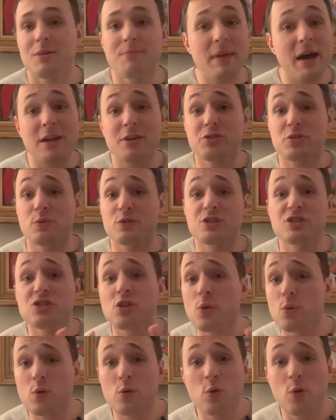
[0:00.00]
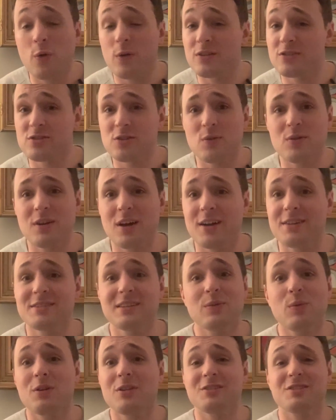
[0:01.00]
The manager was so cool and so nice.
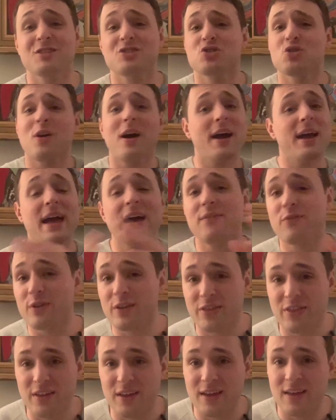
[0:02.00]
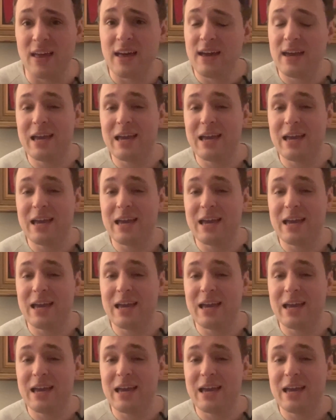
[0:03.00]
He wanted us to try everything.